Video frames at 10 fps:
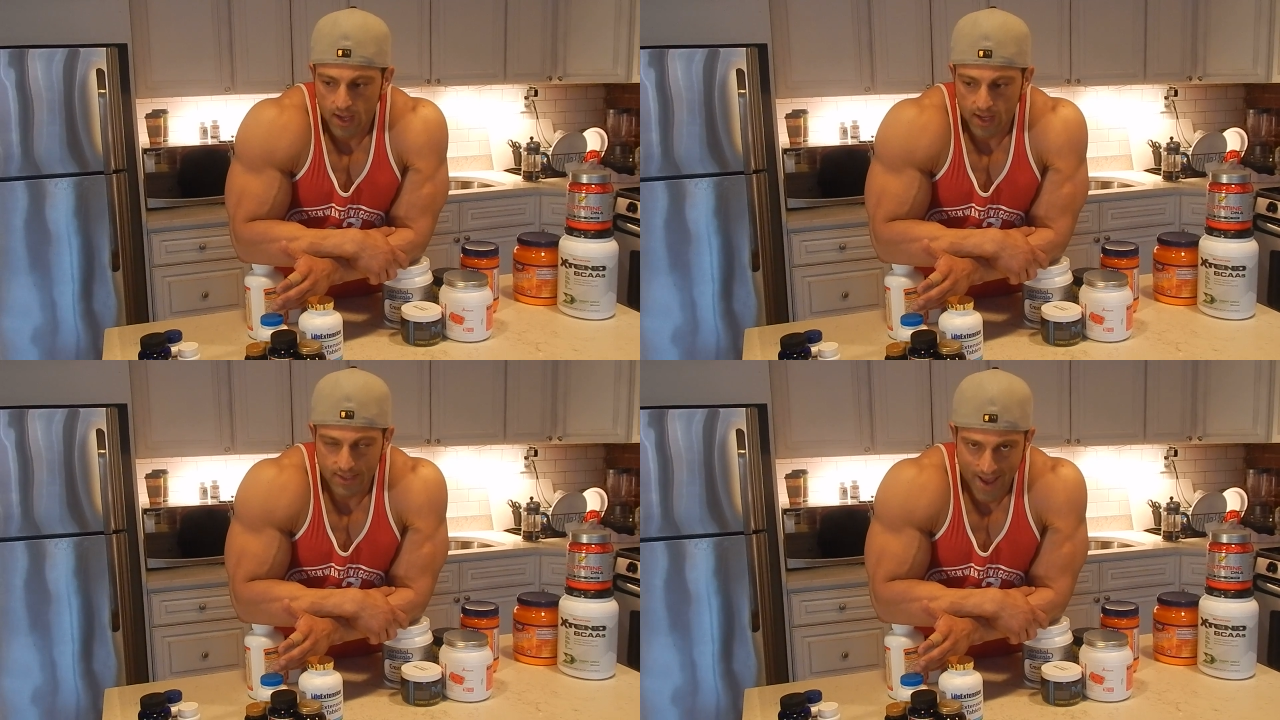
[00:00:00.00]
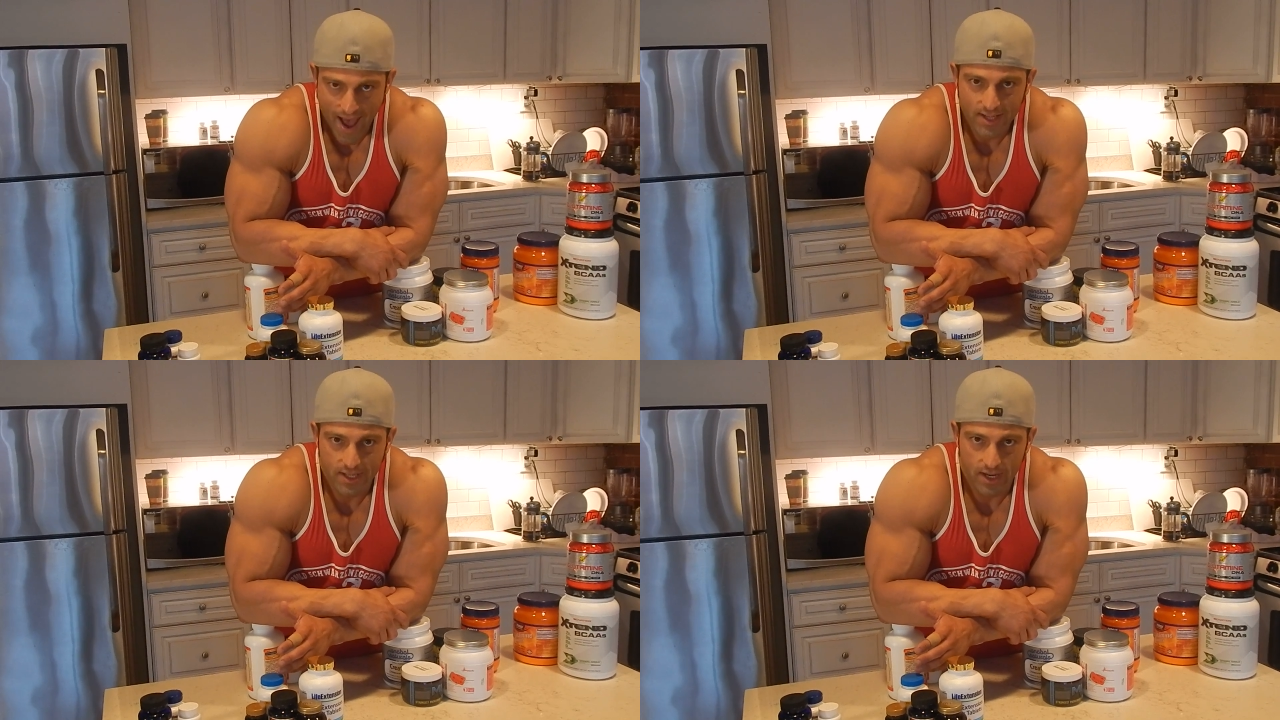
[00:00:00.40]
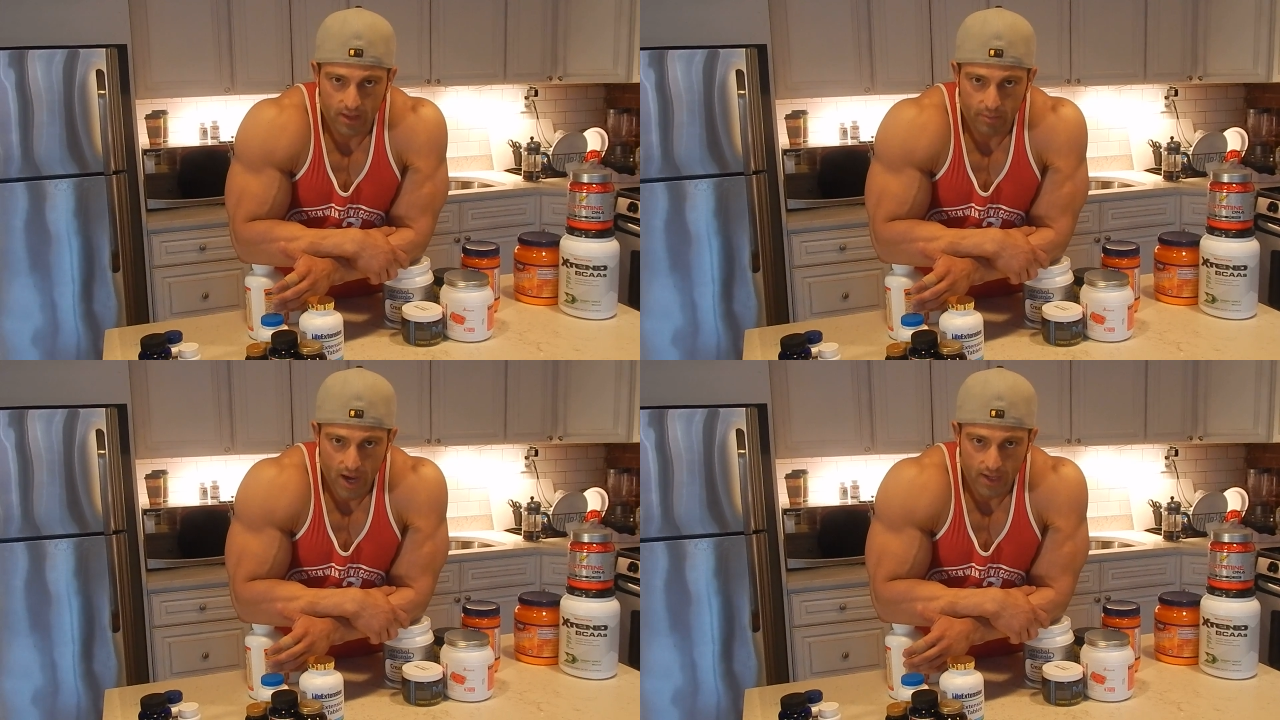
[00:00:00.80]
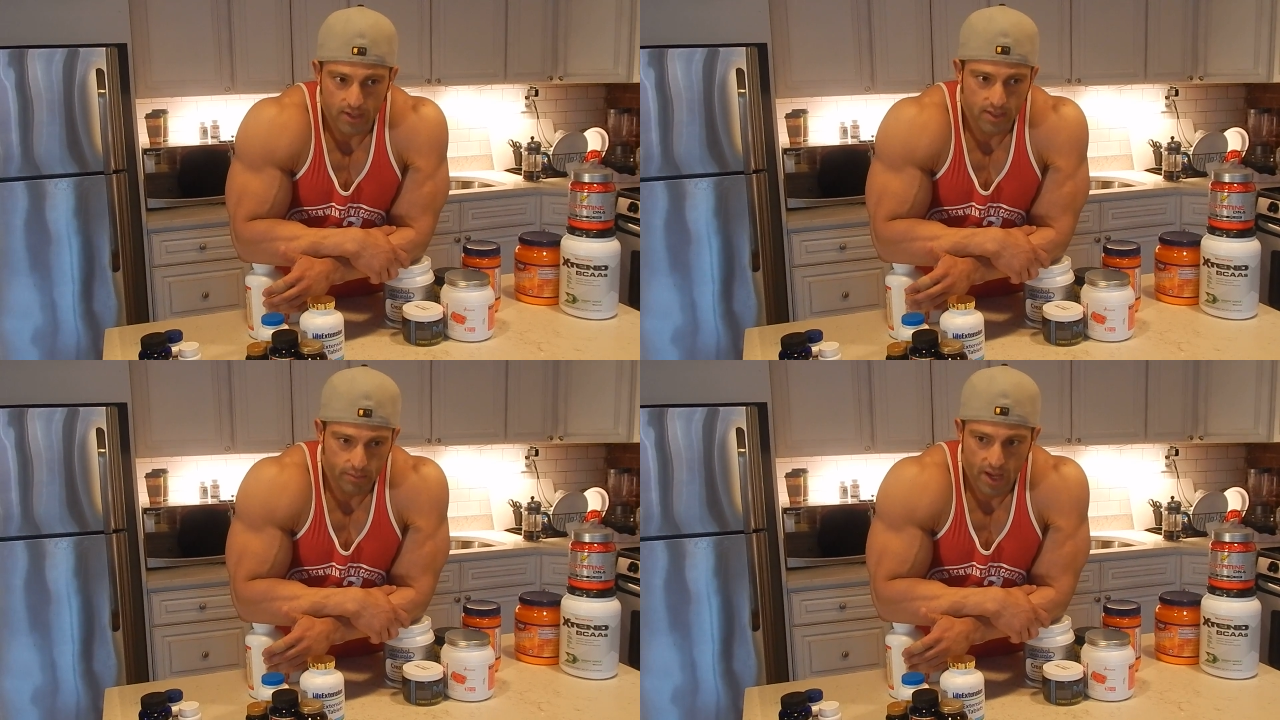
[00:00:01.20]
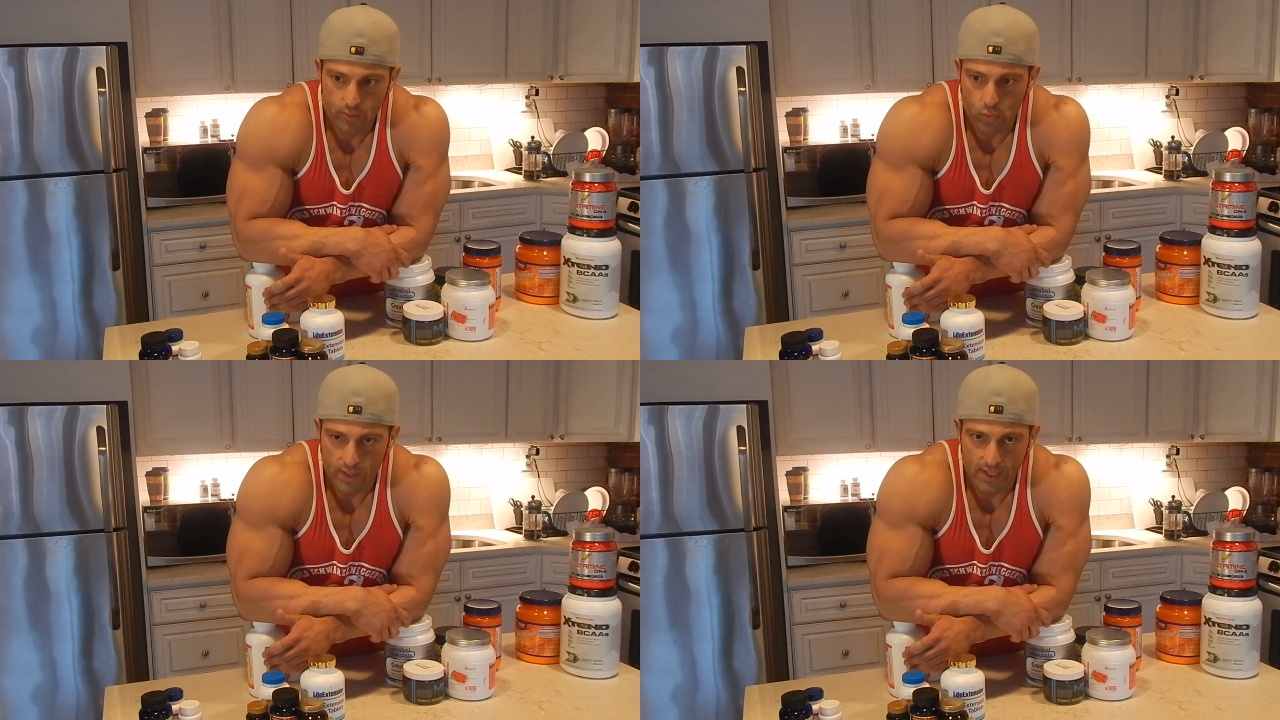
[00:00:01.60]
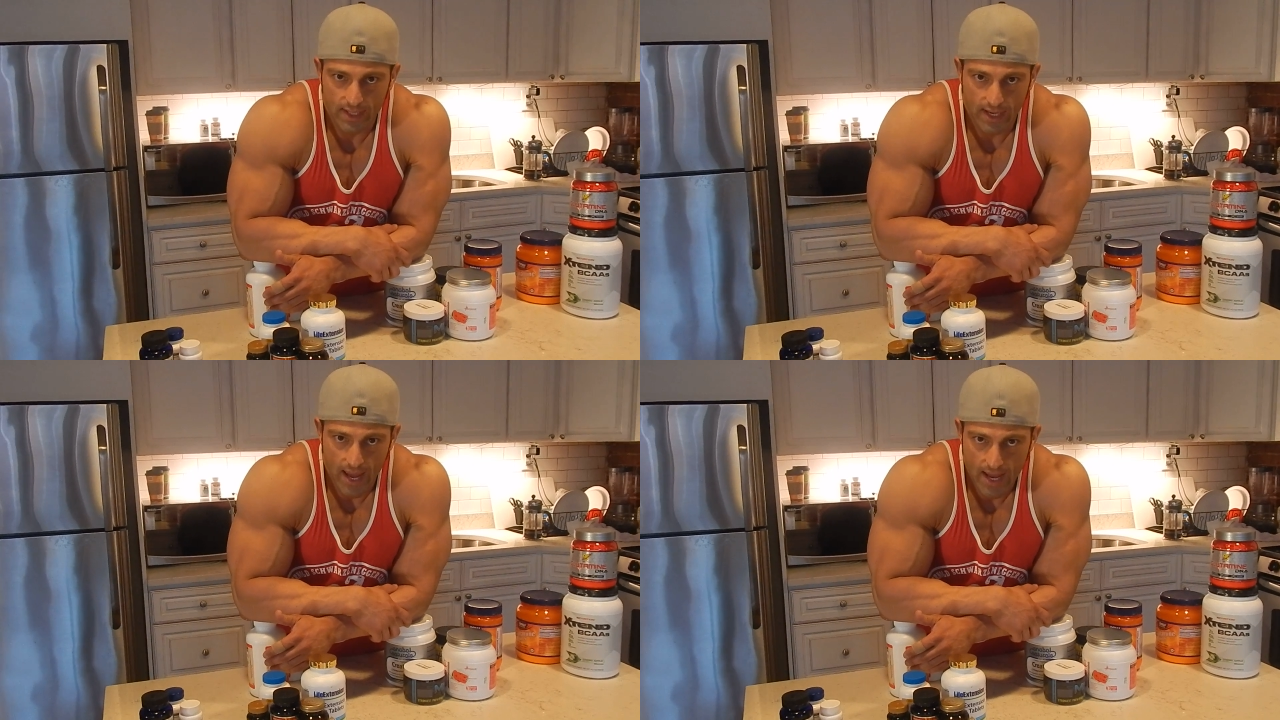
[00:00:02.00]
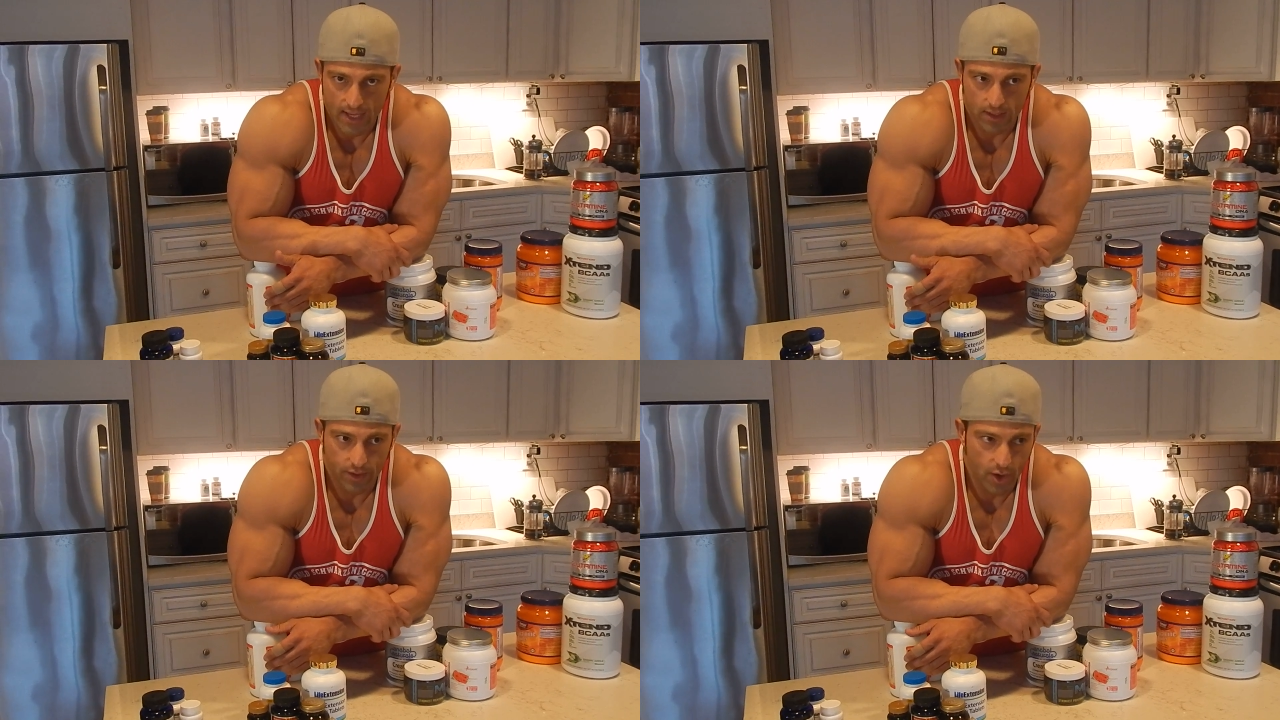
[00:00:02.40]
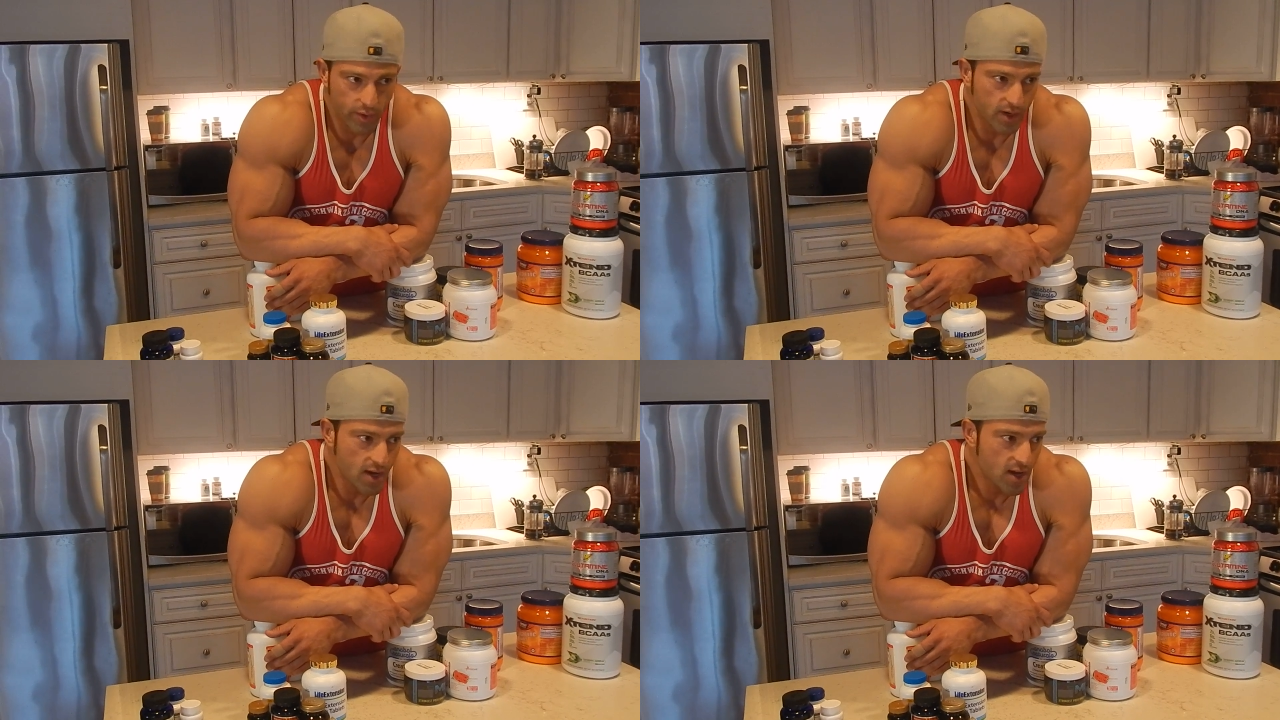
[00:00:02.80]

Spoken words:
it's taxing on the body, and sometimes we need aid, and